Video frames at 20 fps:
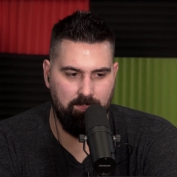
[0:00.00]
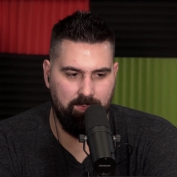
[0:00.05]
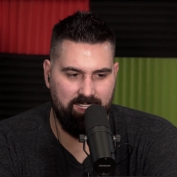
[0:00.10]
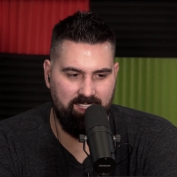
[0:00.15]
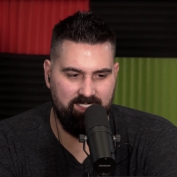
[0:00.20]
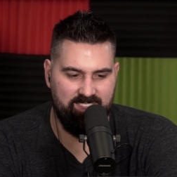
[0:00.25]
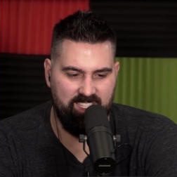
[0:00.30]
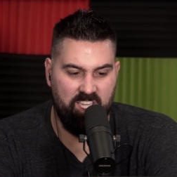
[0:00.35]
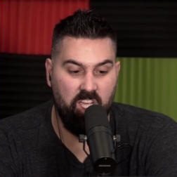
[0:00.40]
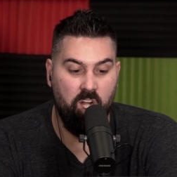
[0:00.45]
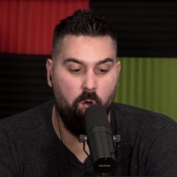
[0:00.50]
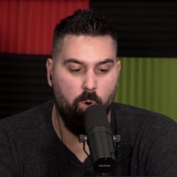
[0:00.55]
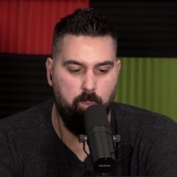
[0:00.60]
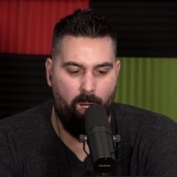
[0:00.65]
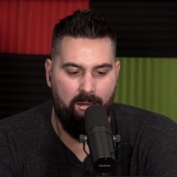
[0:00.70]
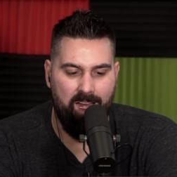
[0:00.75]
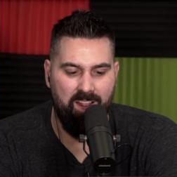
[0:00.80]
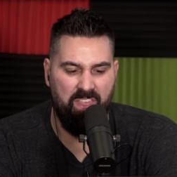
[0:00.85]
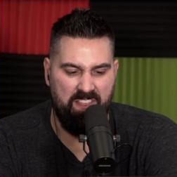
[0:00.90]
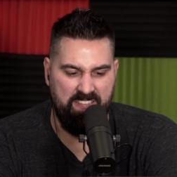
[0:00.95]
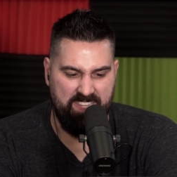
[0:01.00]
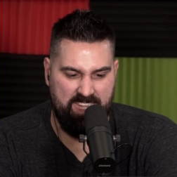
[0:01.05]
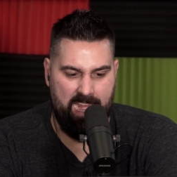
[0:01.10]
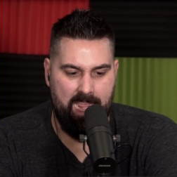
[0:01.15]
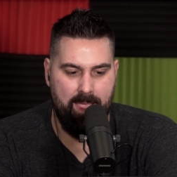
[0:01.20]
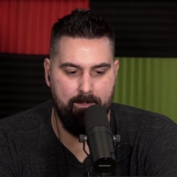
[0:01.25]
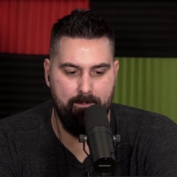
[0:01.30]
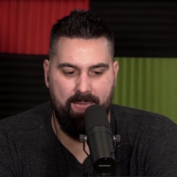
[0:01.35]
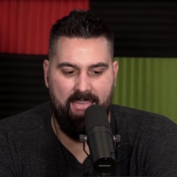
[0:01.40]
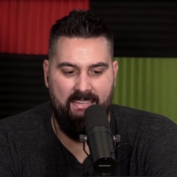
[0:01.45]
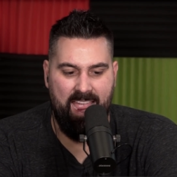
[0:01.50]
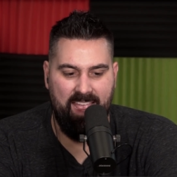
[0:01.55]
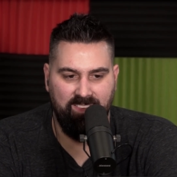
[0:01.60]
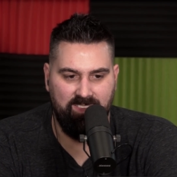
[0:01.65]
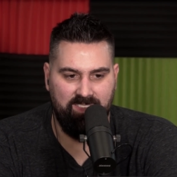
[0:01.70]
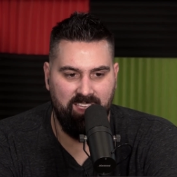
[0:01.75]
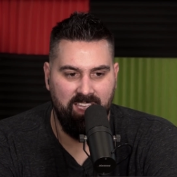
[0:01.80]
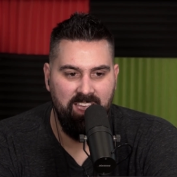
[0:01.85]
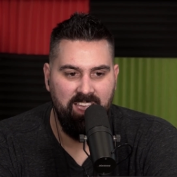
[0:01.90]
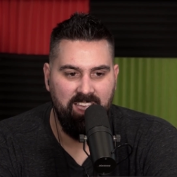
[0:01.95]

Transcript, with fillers: I'm like, is he gonna wear the damn mask?